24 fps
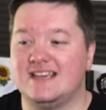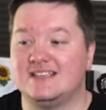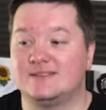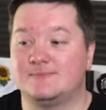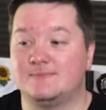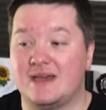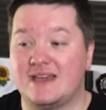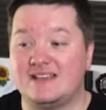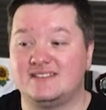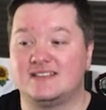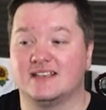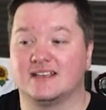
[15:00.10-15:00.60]

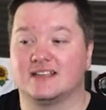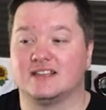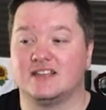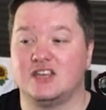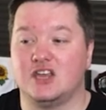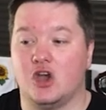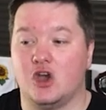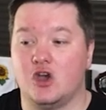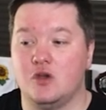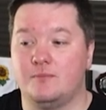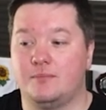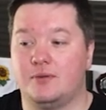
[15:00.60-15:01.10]
basically
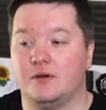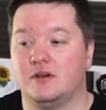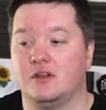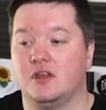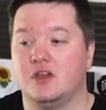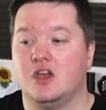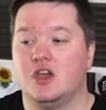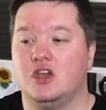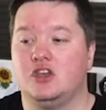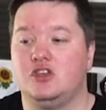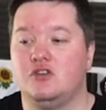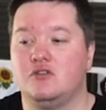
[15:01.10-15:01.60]
open,
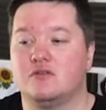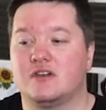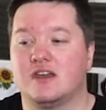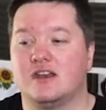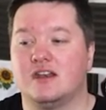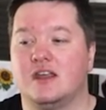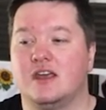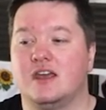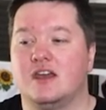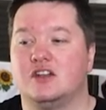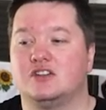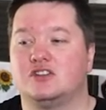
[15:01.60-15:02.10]
you can
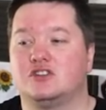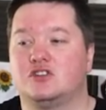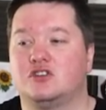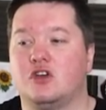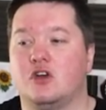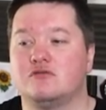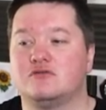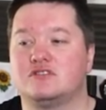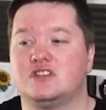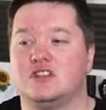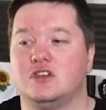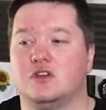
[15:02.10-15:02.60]
go
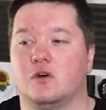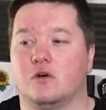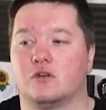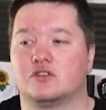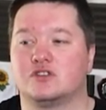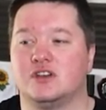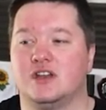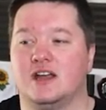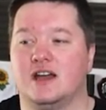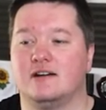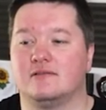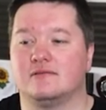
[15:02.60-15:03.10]
to the auction
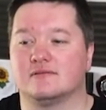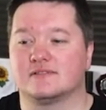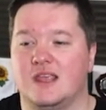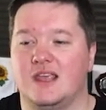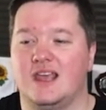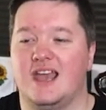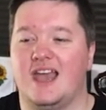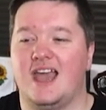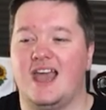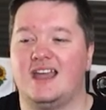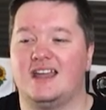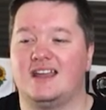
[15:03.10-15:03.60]
house
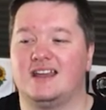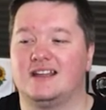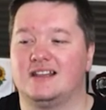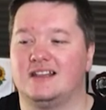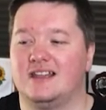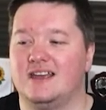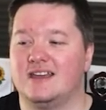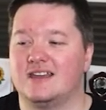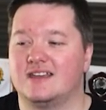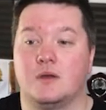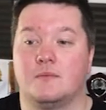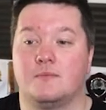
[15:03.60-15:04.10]
and
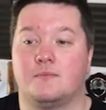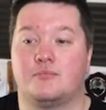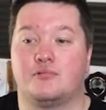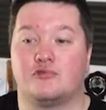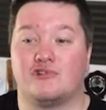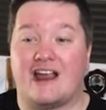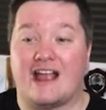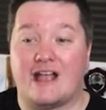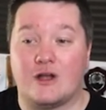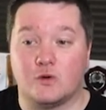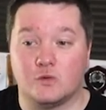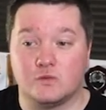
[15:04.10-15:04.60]
click
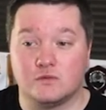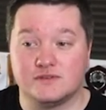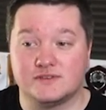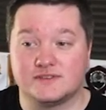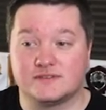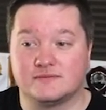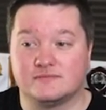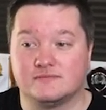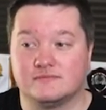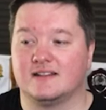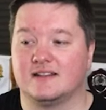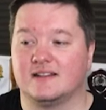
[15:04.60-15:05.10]
Browse,
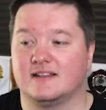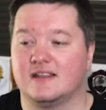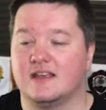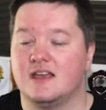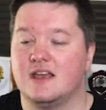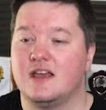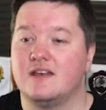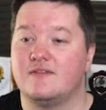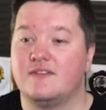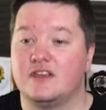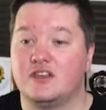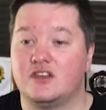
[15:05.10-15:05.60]

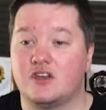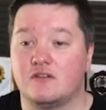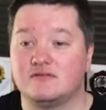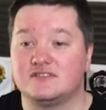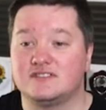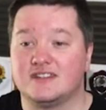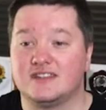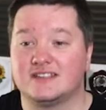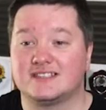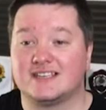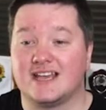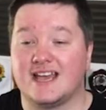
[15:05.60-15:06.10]
then go to
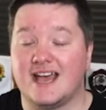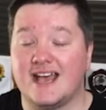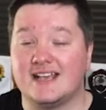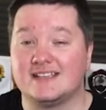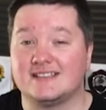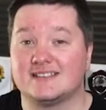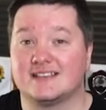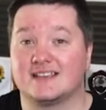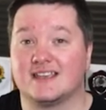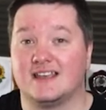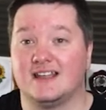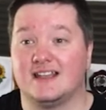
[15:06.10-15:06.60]
the
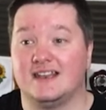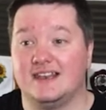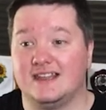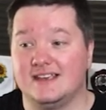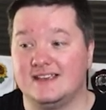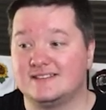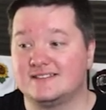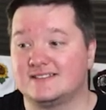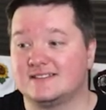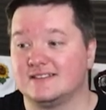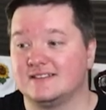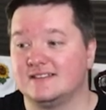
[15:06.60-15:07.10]
task
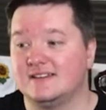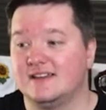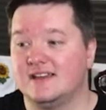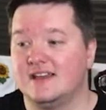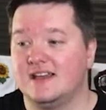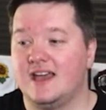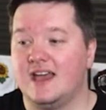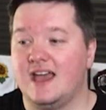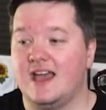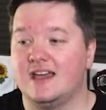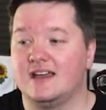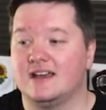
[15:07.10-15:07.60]
list
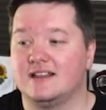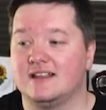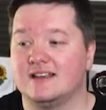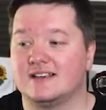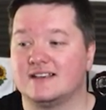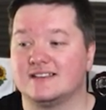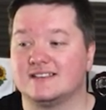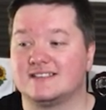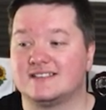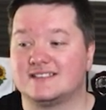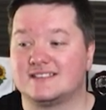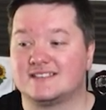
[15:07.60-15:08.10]
and click
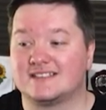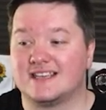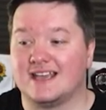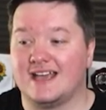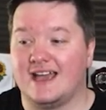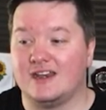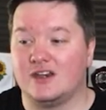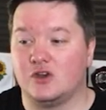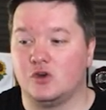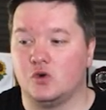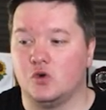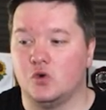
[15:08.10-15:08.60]

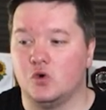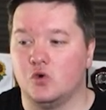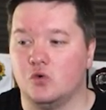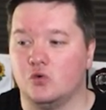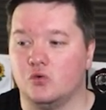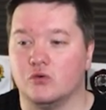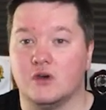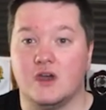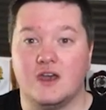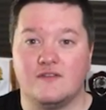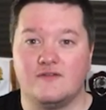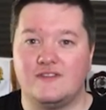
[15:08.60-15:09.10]
Scan All.
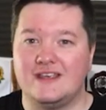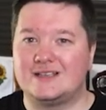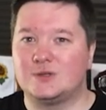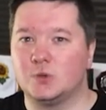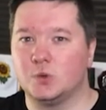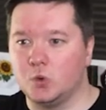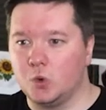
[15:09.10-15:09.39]
This will